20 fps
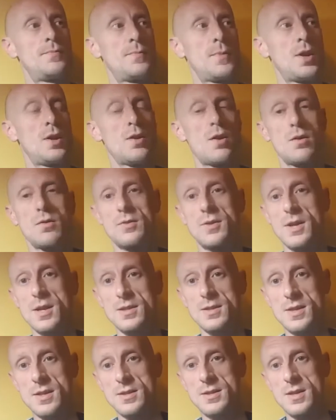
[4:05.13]

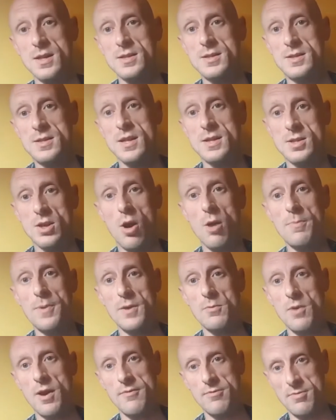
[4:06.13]
this hobby,
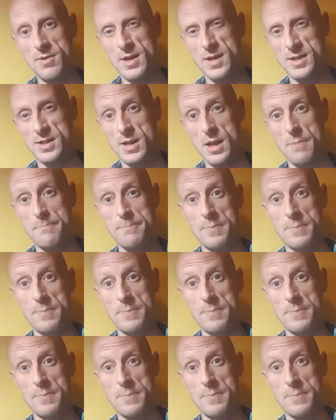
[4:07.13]
whether it's a